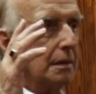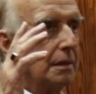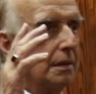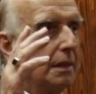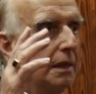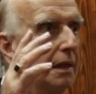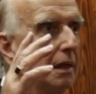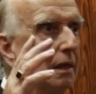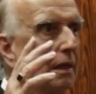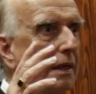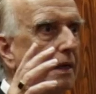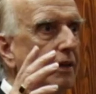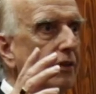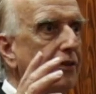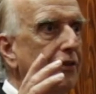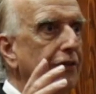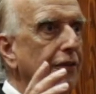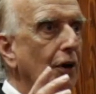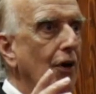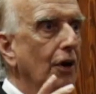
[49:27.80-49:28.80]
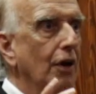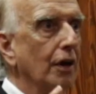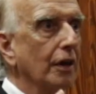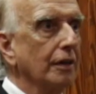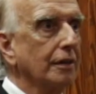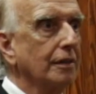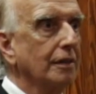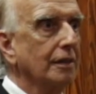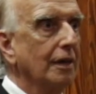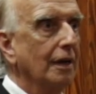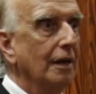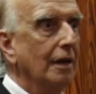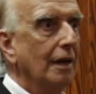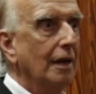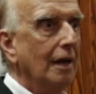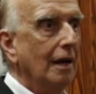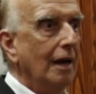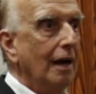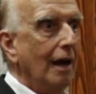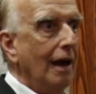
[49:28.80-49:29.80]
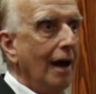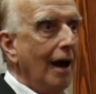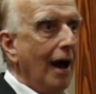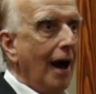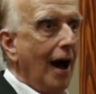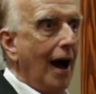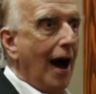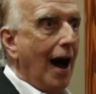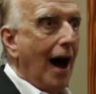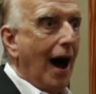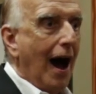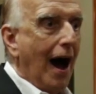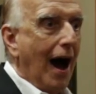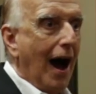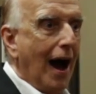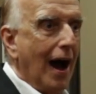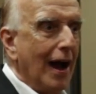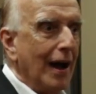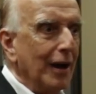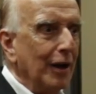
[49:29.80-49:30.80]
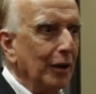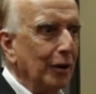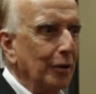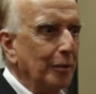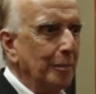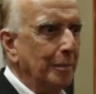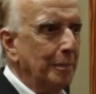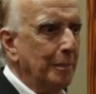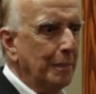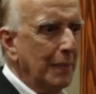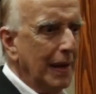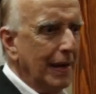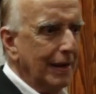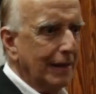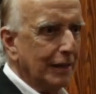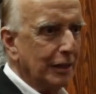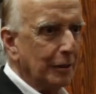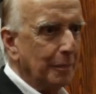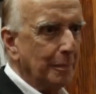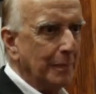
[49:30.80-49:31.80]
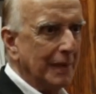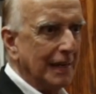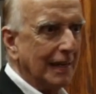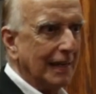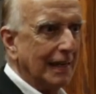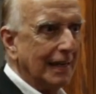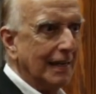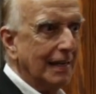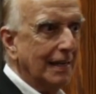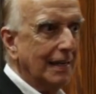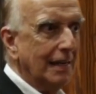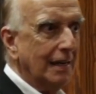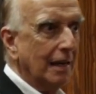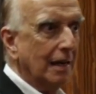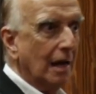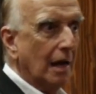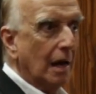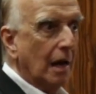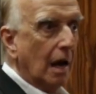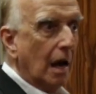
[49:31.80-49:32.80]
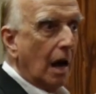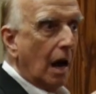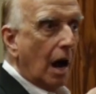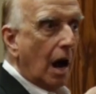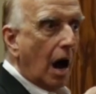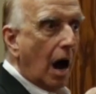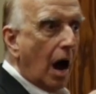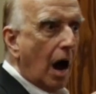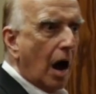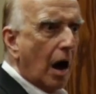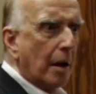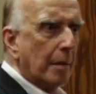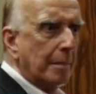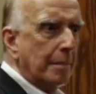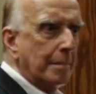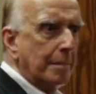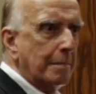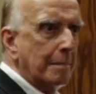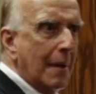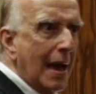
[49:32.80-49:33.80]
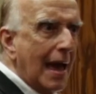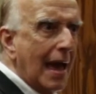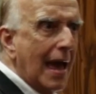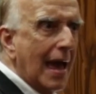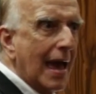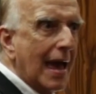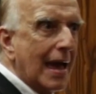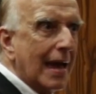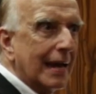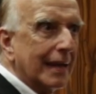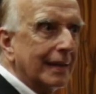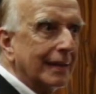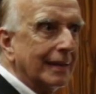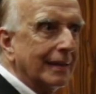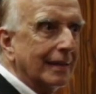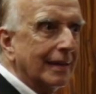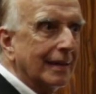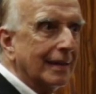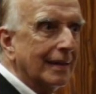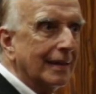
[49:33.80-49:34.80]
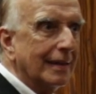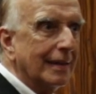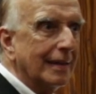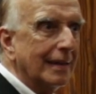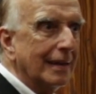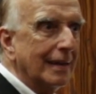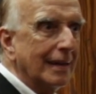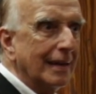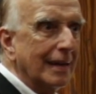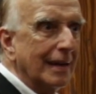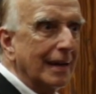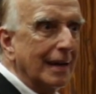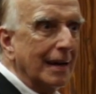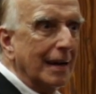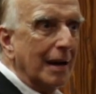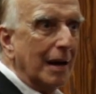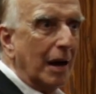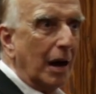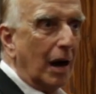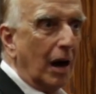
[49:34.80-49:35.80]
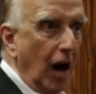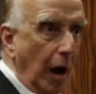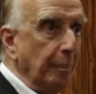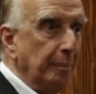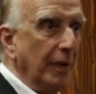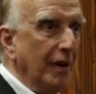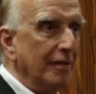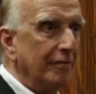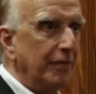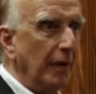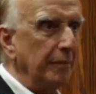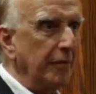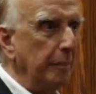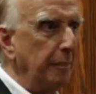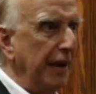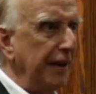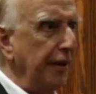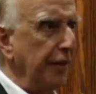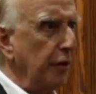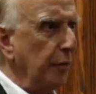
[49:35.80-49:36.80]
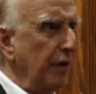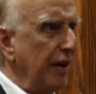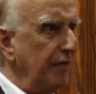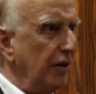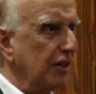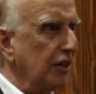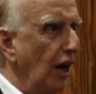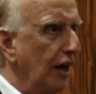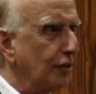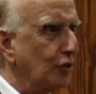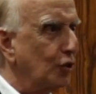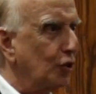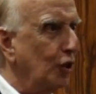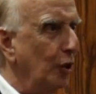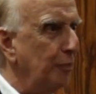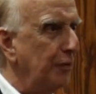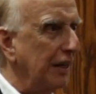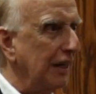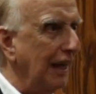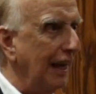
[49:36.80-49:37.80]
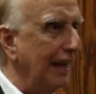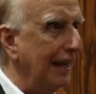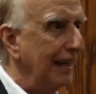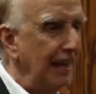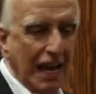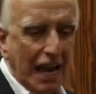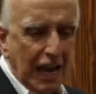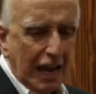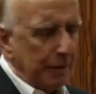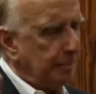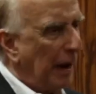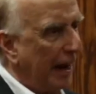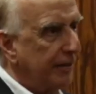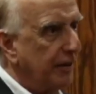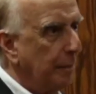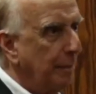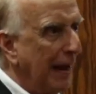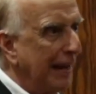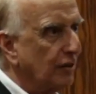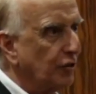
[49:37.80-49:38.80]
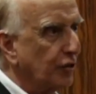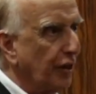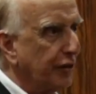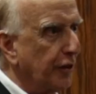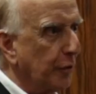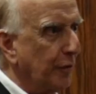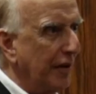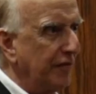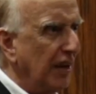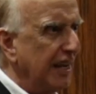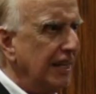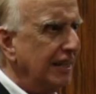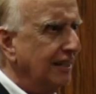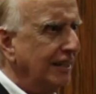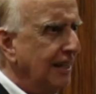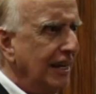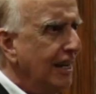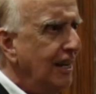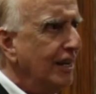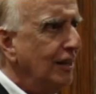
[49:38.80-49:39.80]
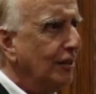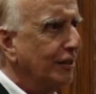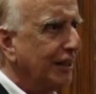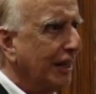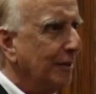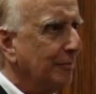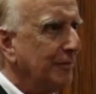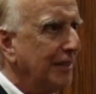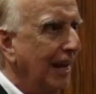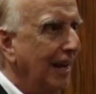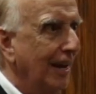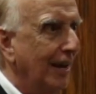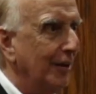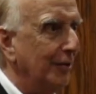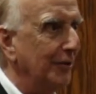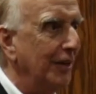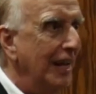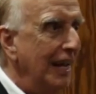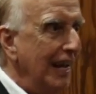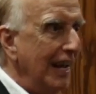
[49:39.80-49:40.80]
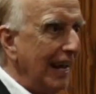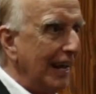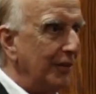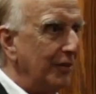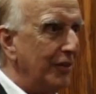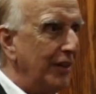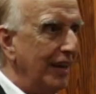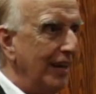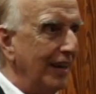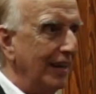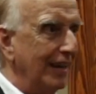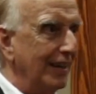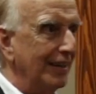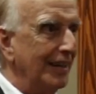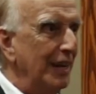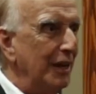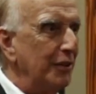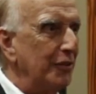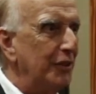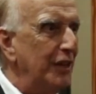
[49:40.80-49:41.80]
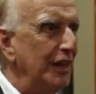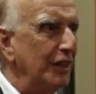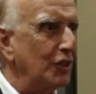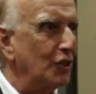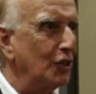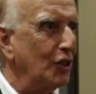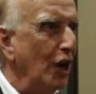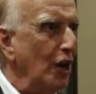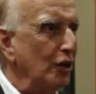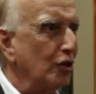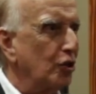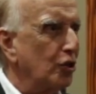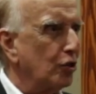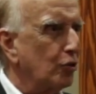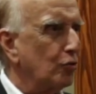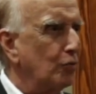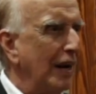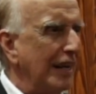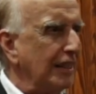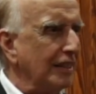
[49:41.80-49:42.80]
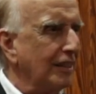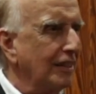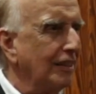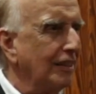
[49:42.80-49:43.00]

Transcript: till he thought, I'll make me a man. Up from the bed of the river, God scooped the clay, and by the banks of the river he kneeled him down. And there, this great